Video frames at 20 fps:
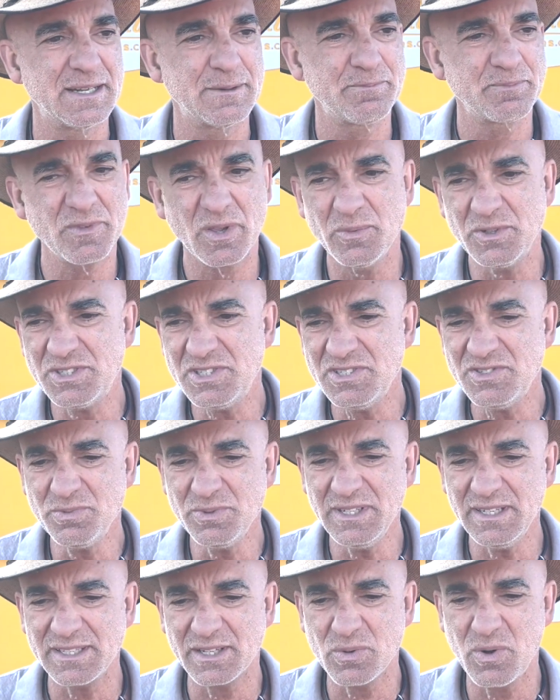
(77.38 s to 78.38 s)
which is
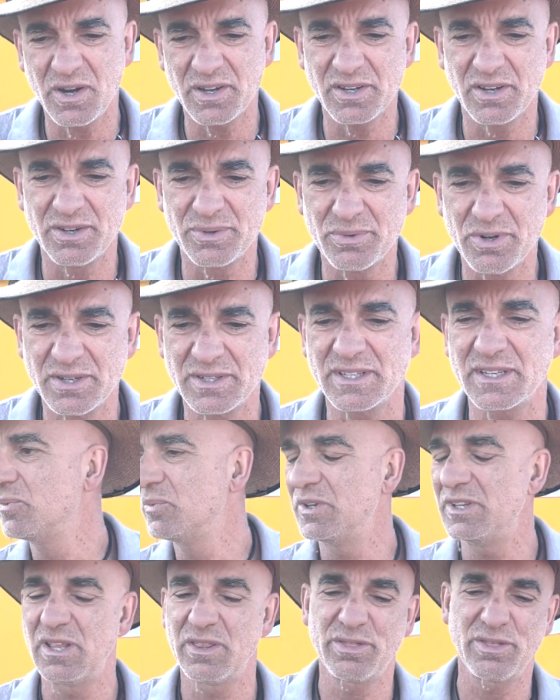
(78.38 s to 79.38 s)
really quite ironic
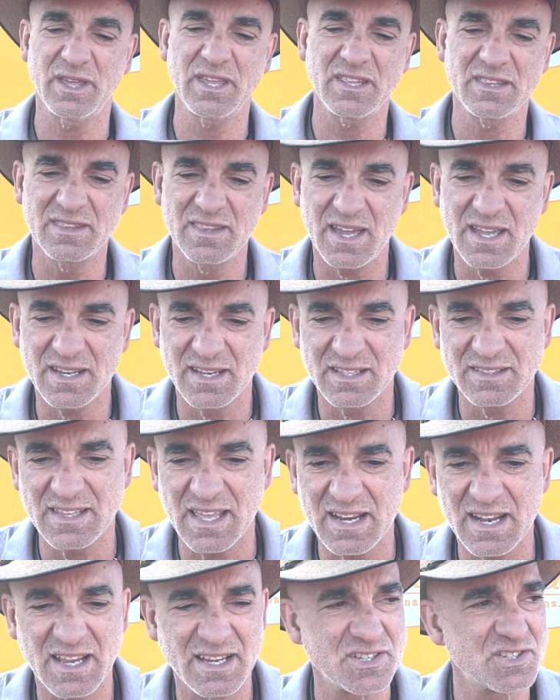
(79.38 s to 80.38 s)
when you think that at
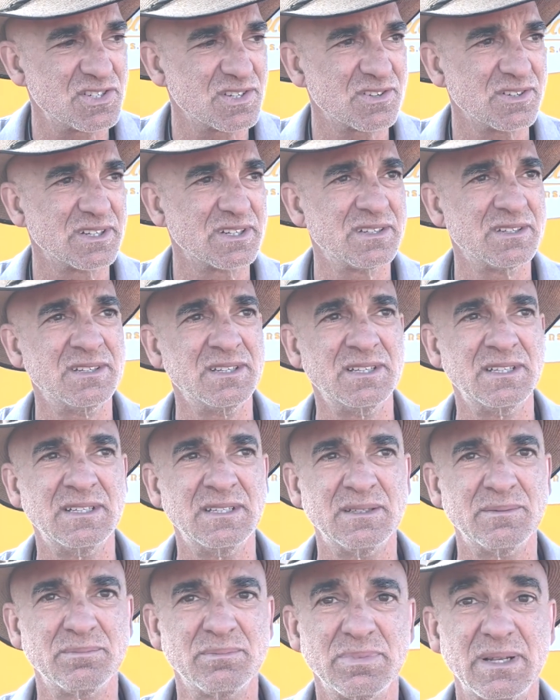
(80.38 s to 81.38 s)
that age you've got
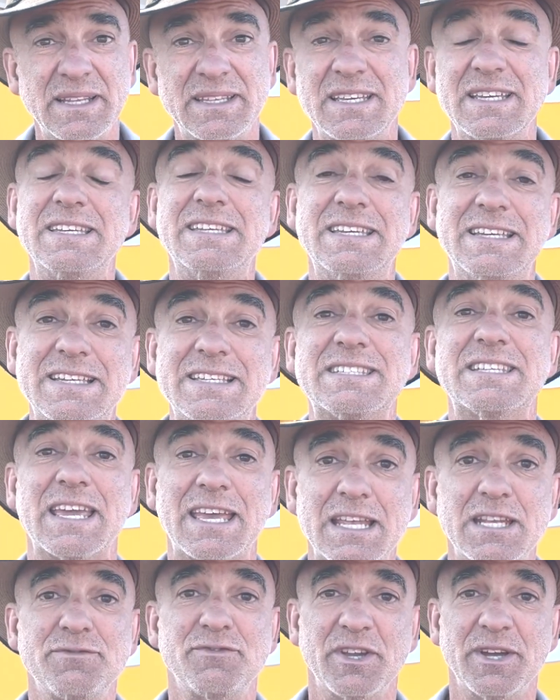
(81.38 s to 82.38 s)
plenty of years
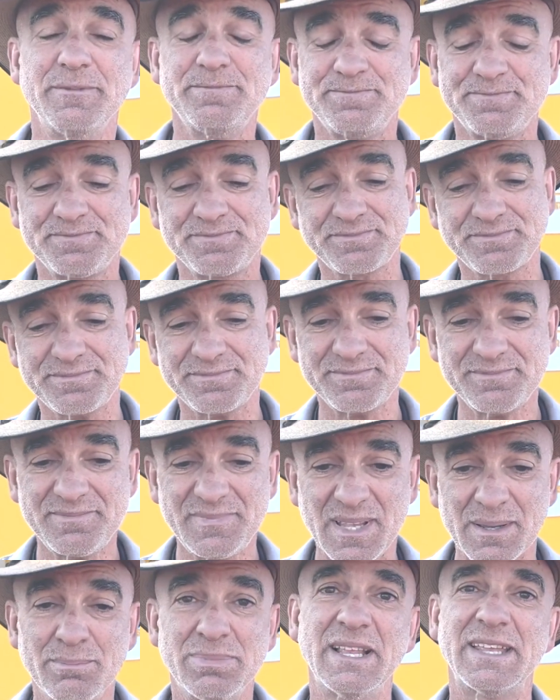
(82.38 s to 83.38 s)
ahead of you,
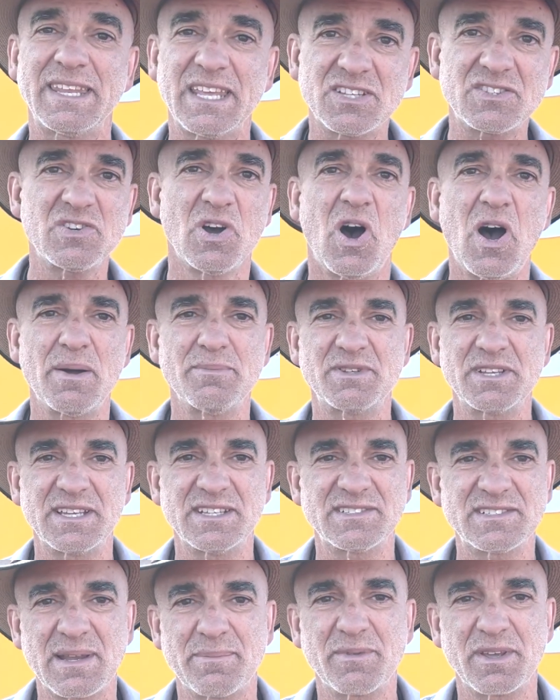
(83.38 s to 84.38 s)
plenty of time to
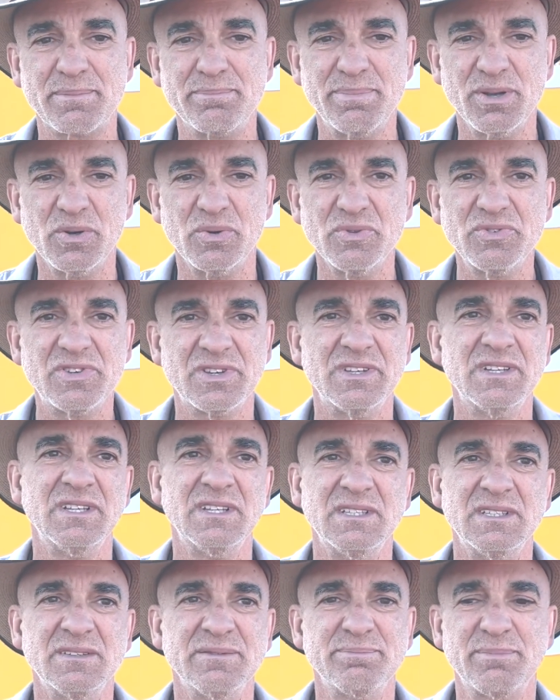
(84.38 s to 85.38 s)
get something built,
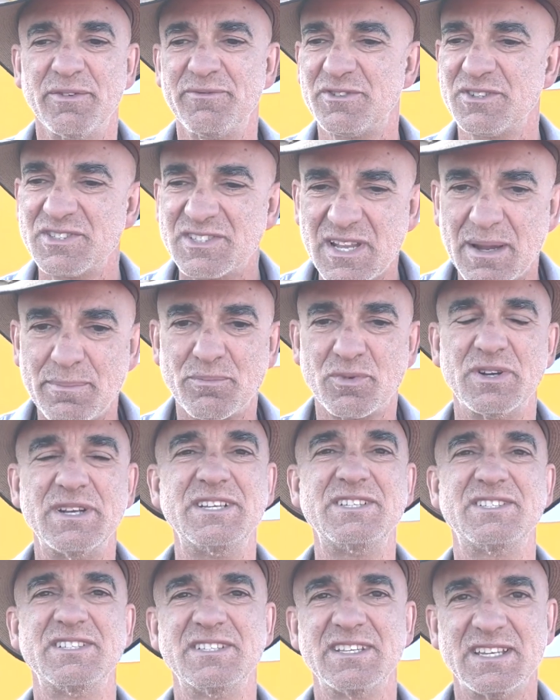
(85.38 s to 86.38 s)
but for some
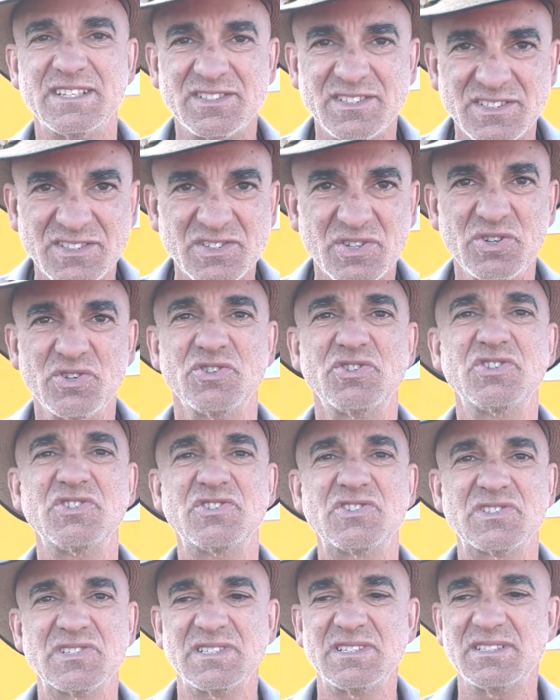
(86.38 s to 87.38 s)
reason there's this
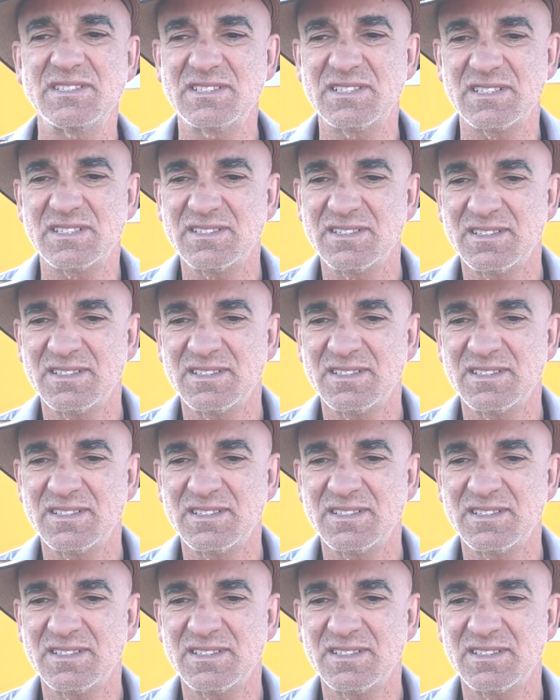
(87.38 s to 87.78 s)
urgency to